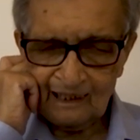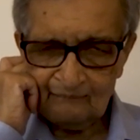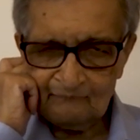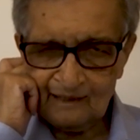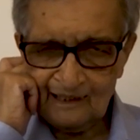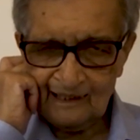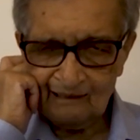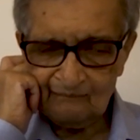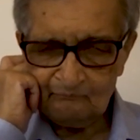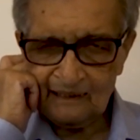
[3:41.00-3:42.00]
I mean, he
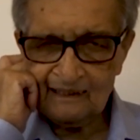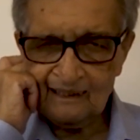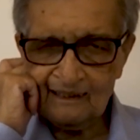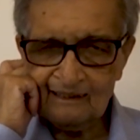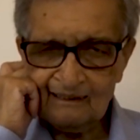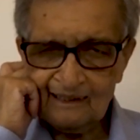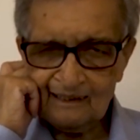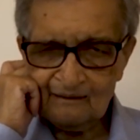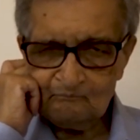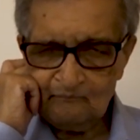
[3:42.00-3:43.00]
has been a
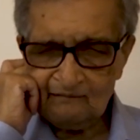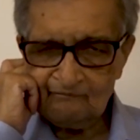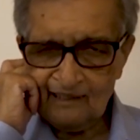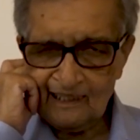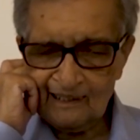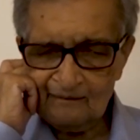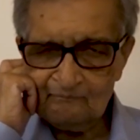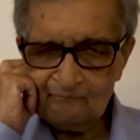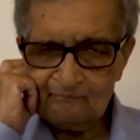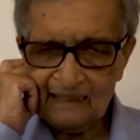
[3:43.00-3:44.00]
big figure
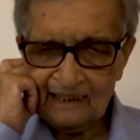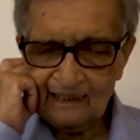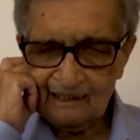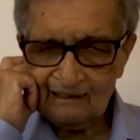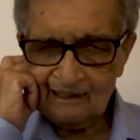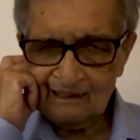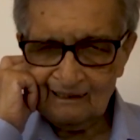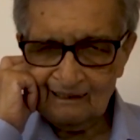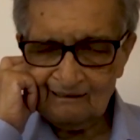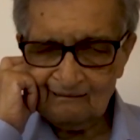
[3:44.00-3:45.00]

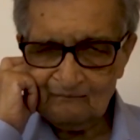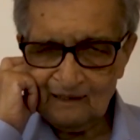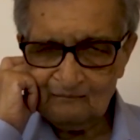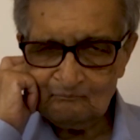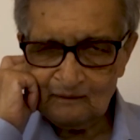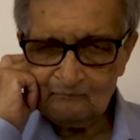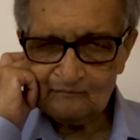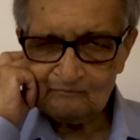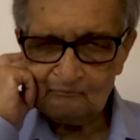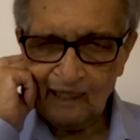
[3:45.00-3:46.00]
in
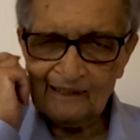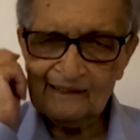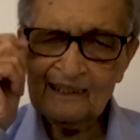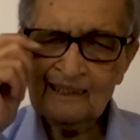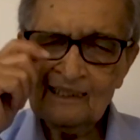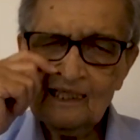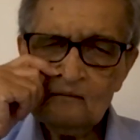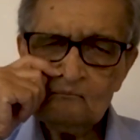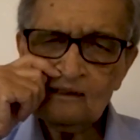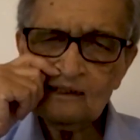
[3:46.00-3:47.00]
people's mind.
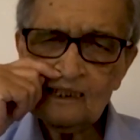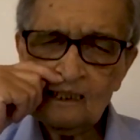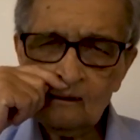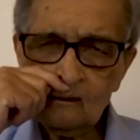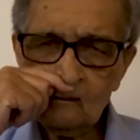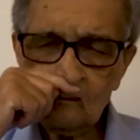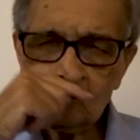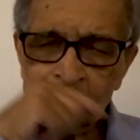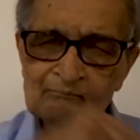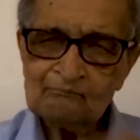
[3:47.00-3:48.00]
But there are a
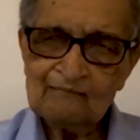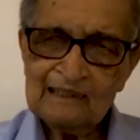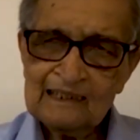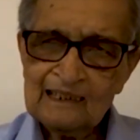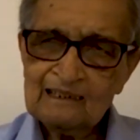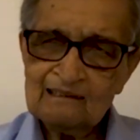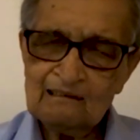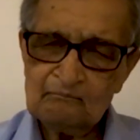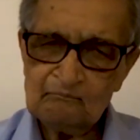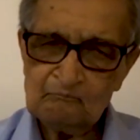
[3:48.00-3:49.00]
lot of
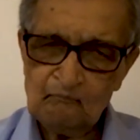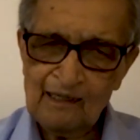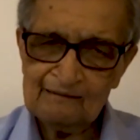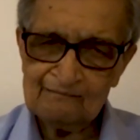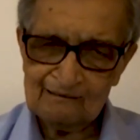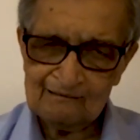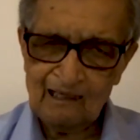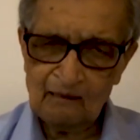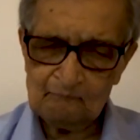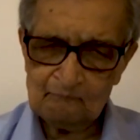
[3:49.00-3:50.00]
different ways it's
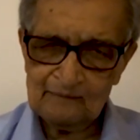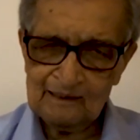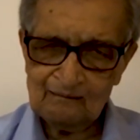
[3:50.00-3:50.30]
come,